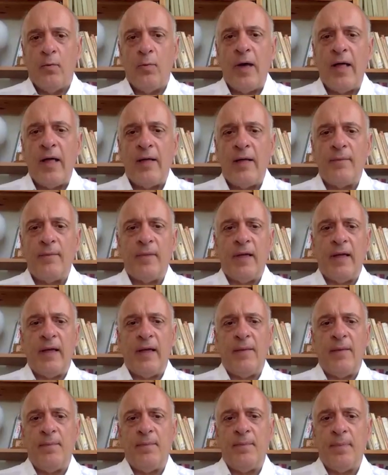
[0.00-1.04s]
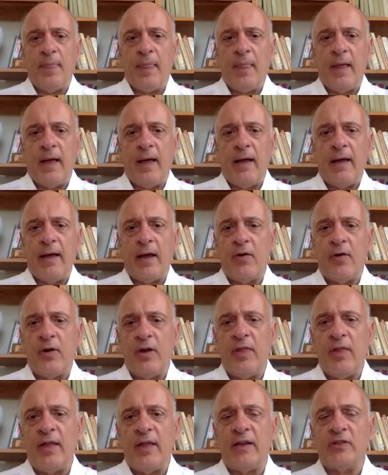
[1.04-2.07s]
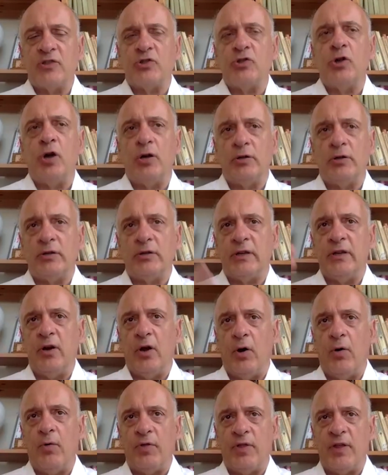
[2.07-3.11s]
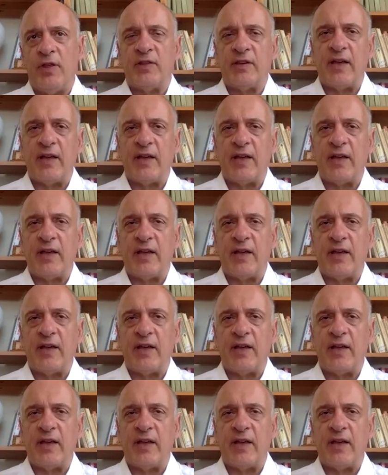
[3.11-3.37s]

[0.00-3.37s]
Well, I agree that it's not, this